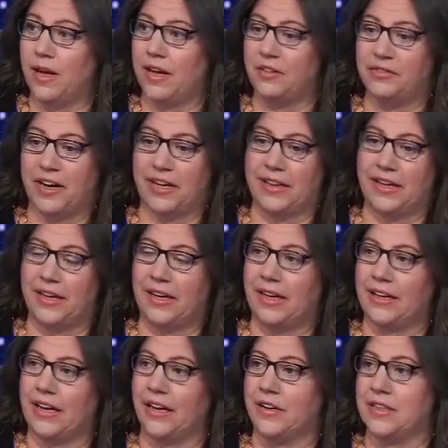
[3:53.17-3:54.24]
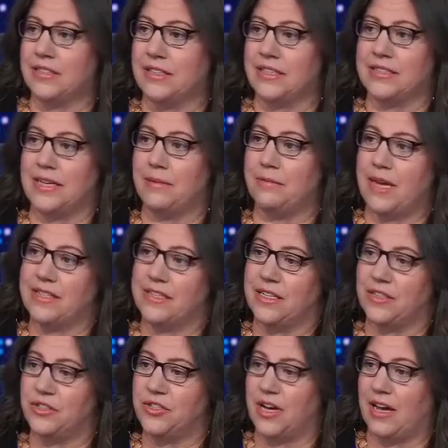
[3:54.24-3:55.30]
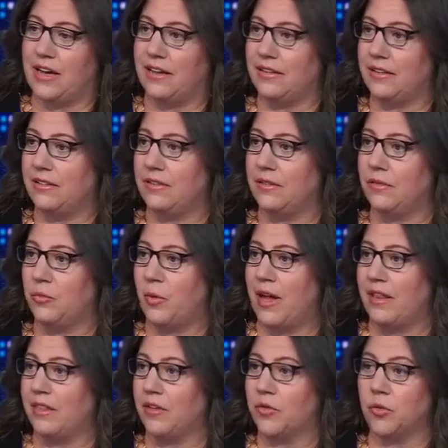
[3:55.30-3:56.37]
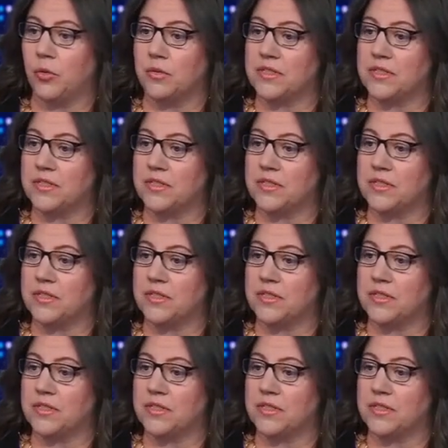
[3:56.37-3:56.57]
And frankly, it carries the same message as when the school was